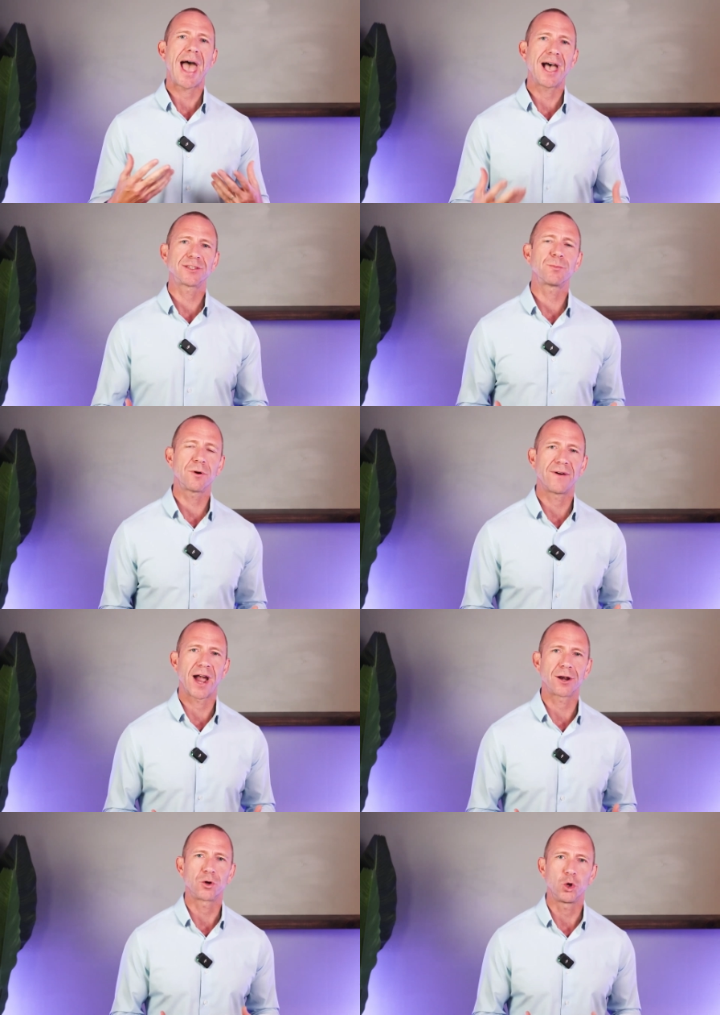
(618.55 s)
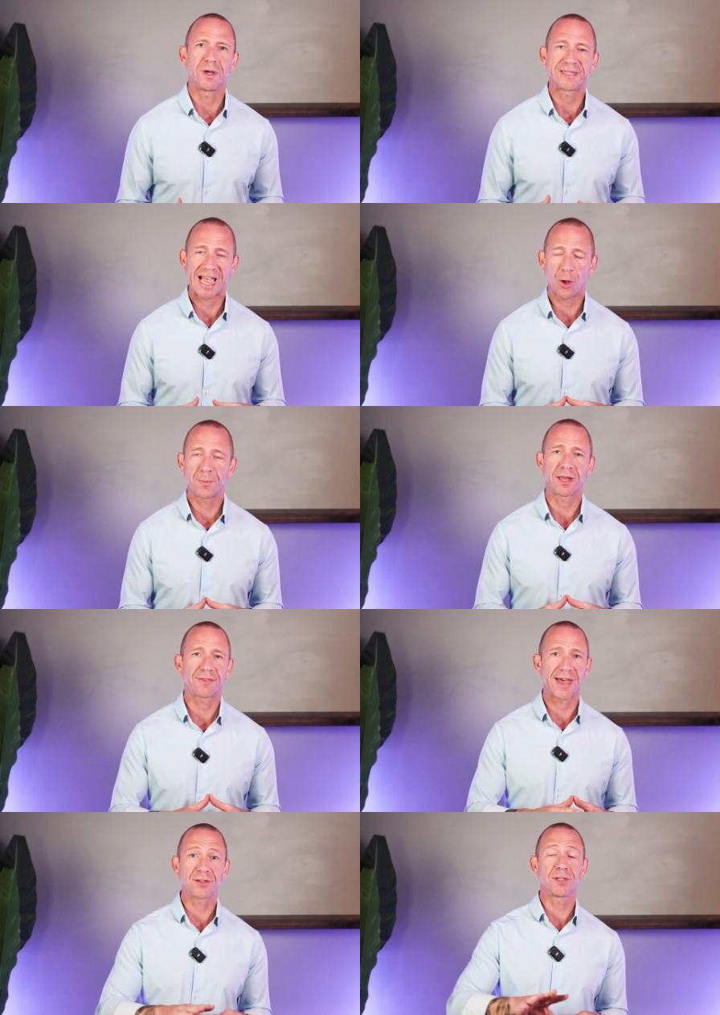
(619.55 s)
As a provider who is helping
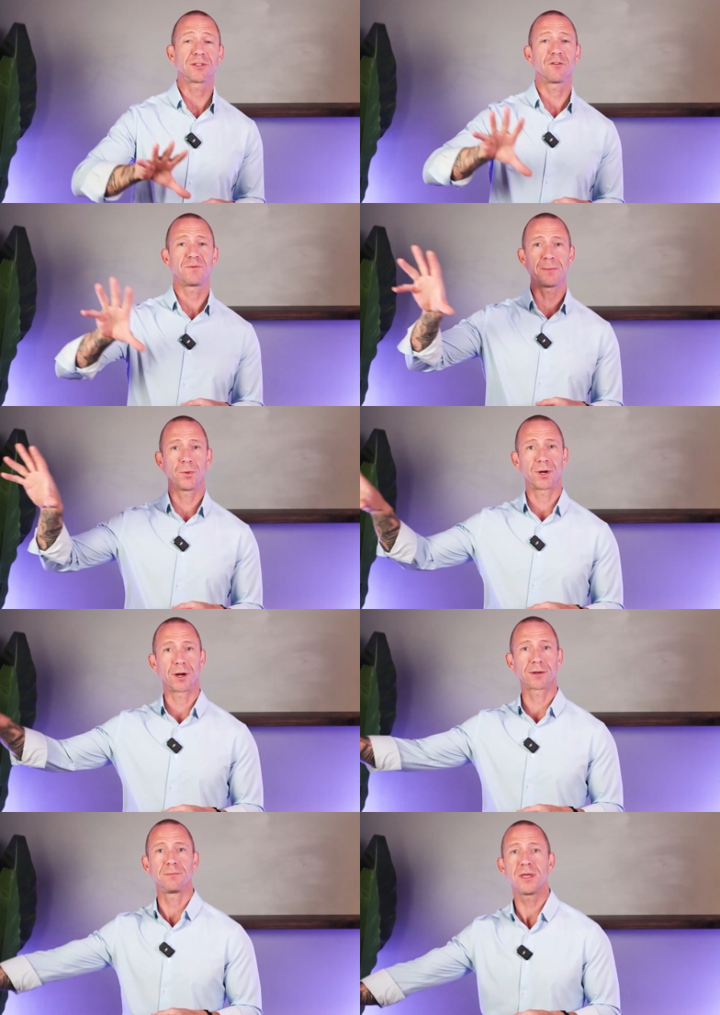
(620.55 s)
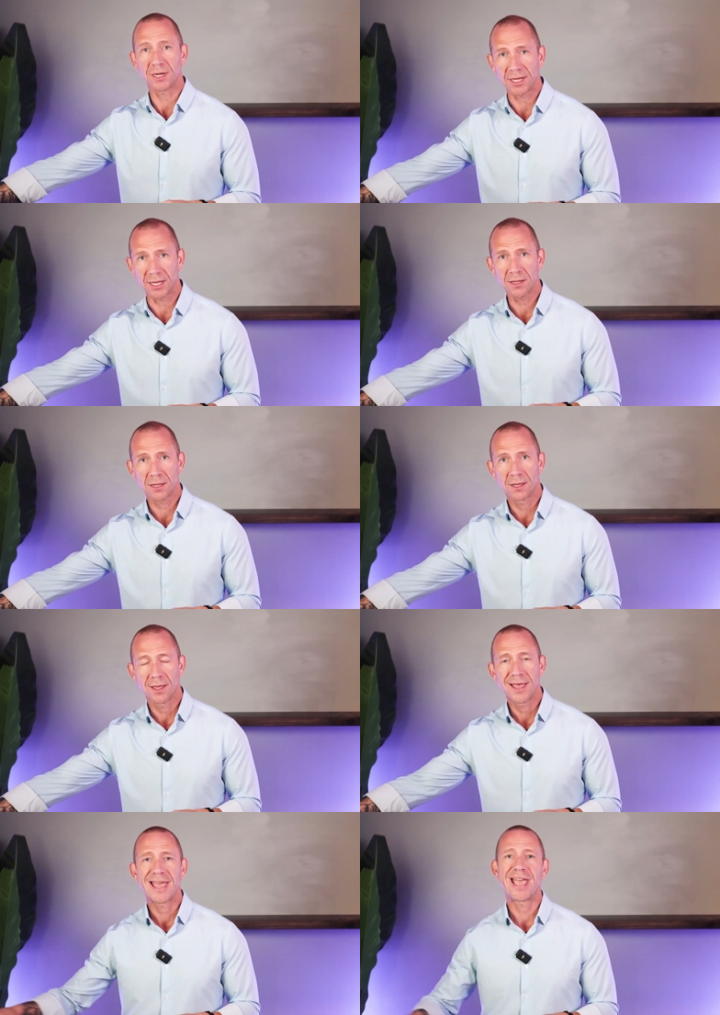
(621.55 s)
thousands of people in our community,
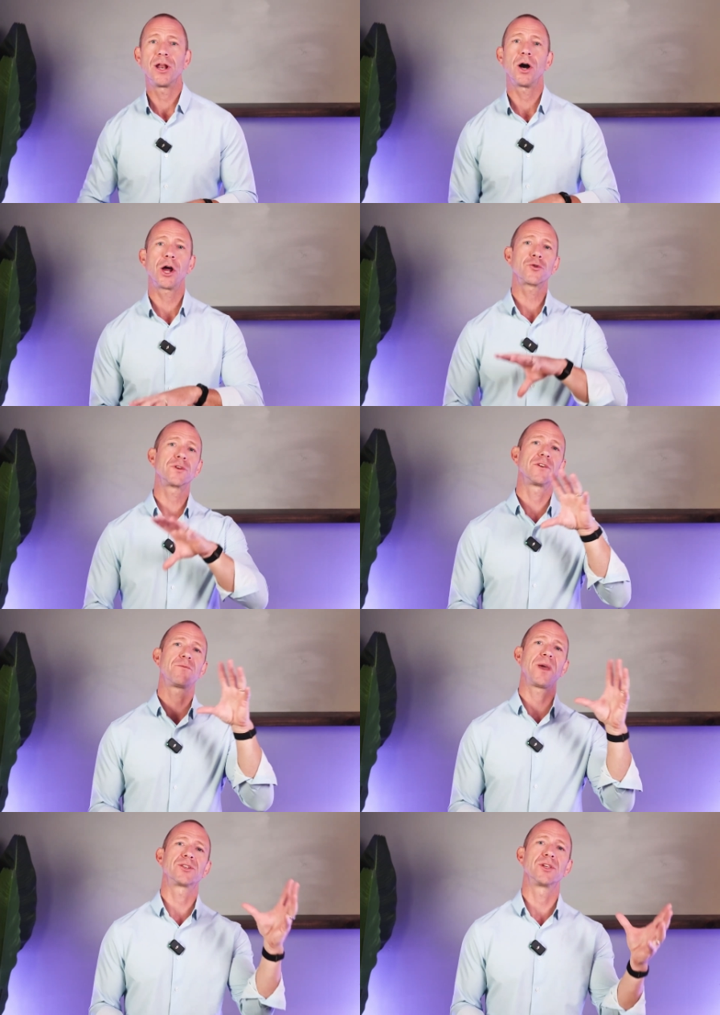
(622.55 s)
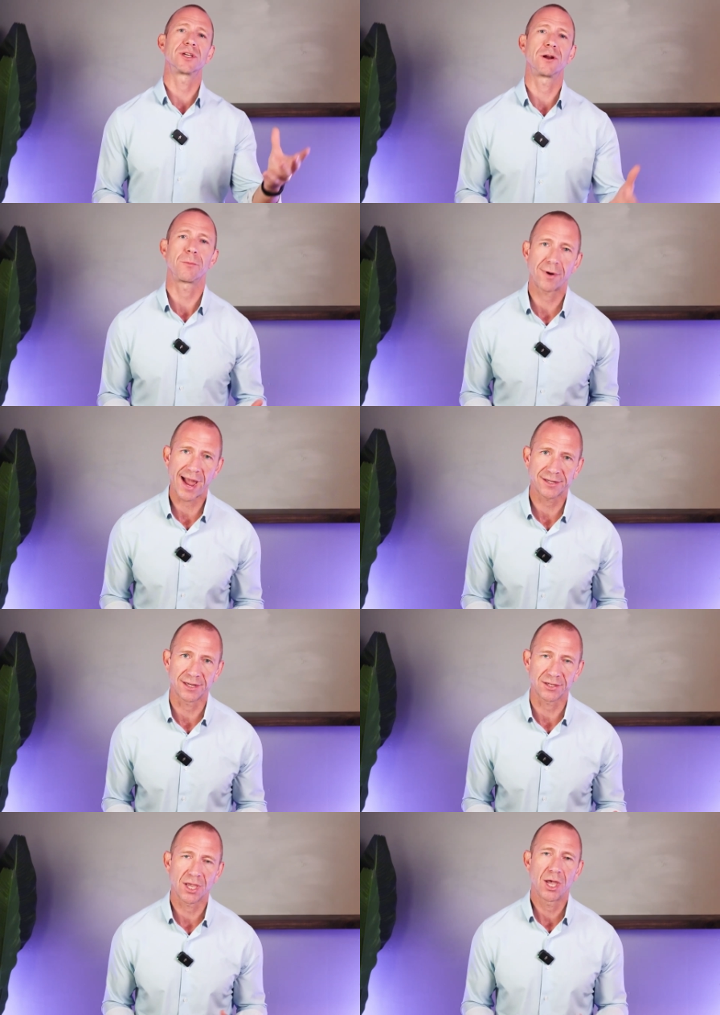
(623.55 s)
and hundreds of patients in our
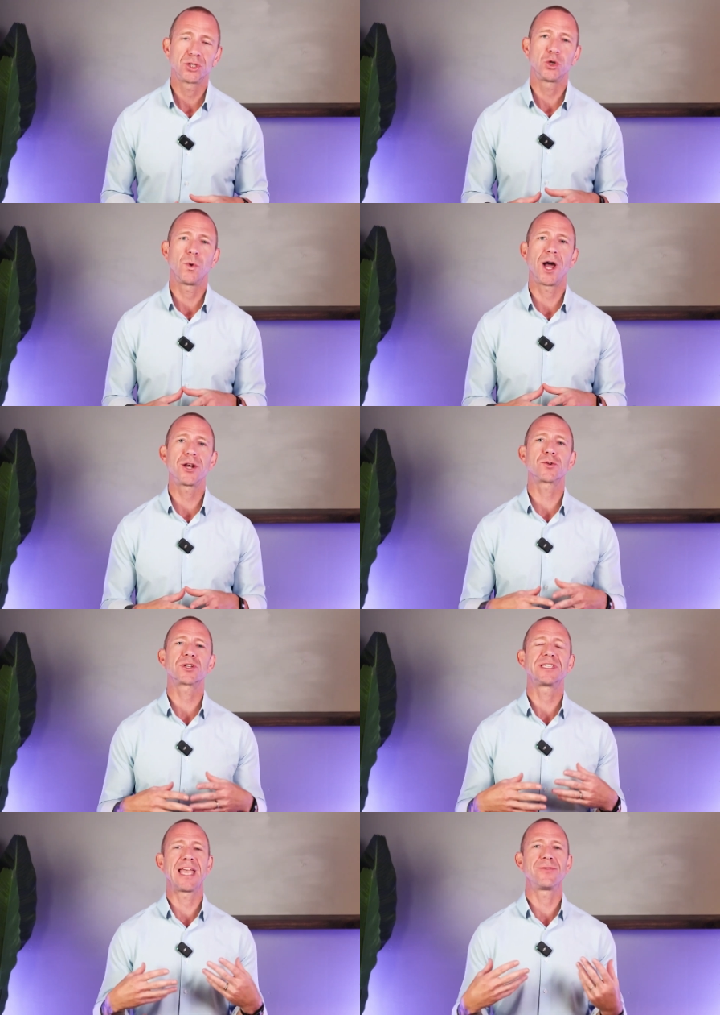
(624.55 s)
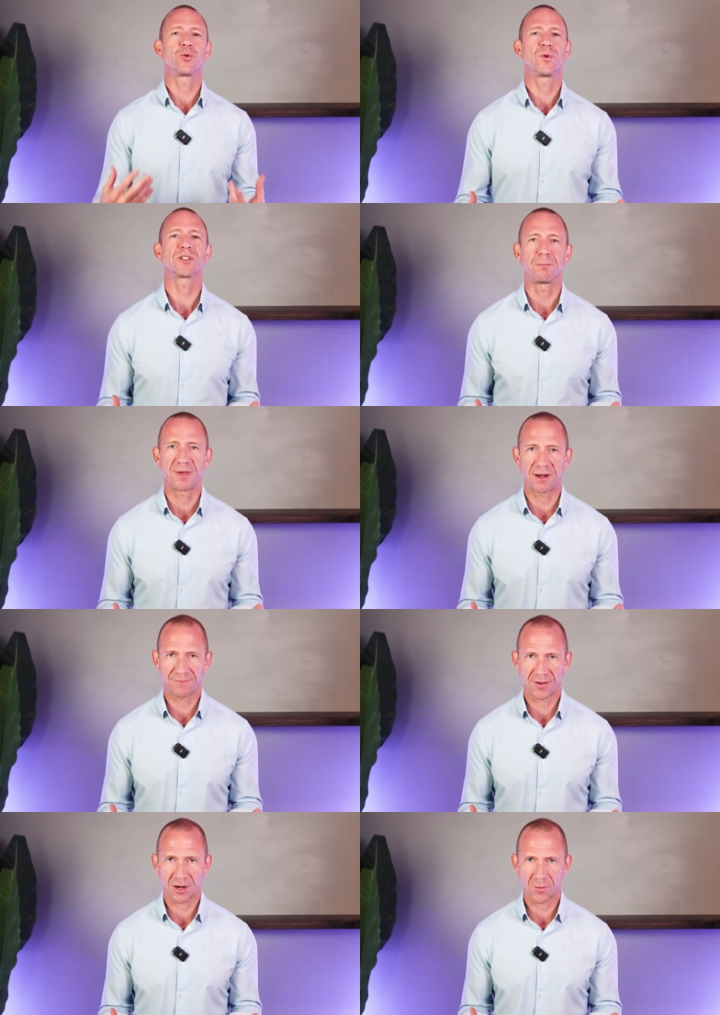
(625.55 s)
practice to understand the
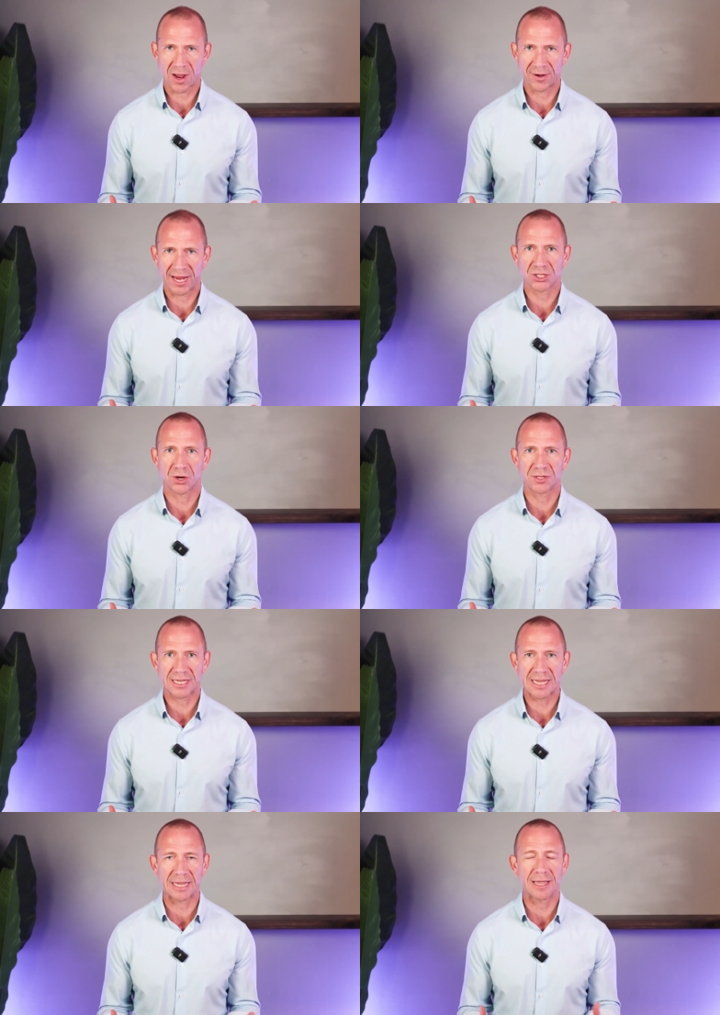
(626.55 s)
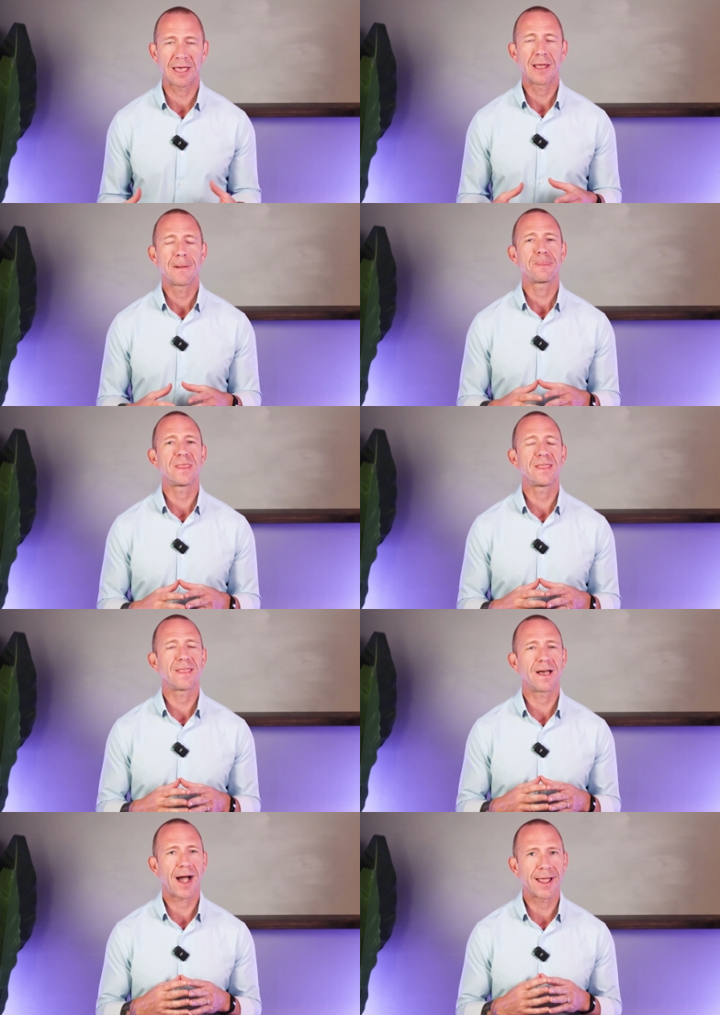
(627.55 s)
risk-benefit around HRT,
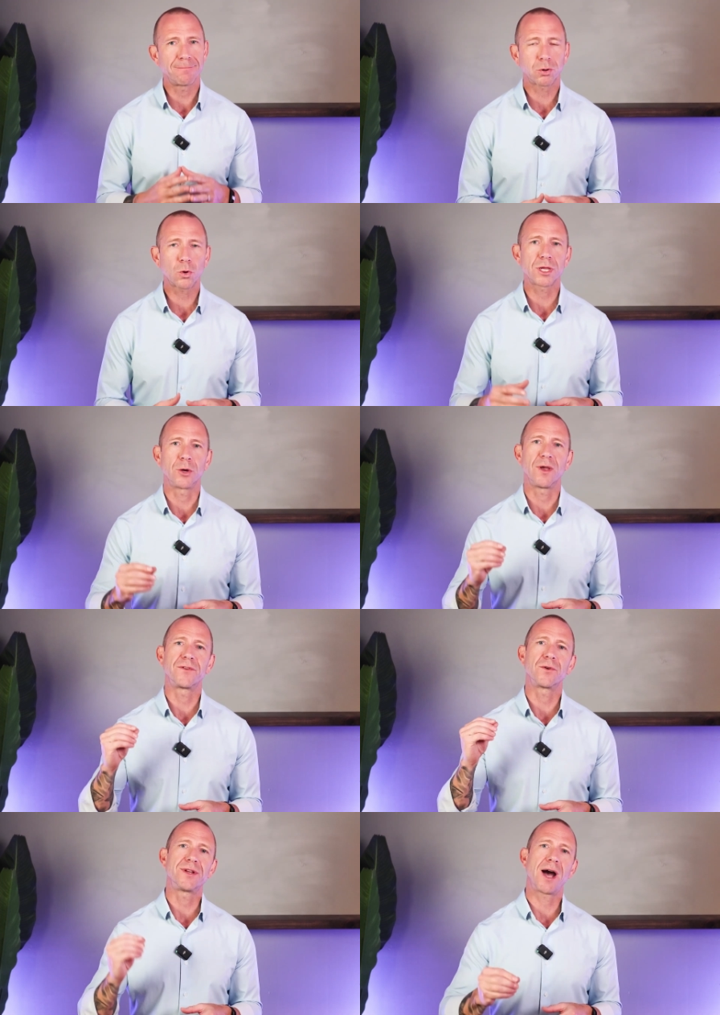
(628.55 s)
I implore you, if your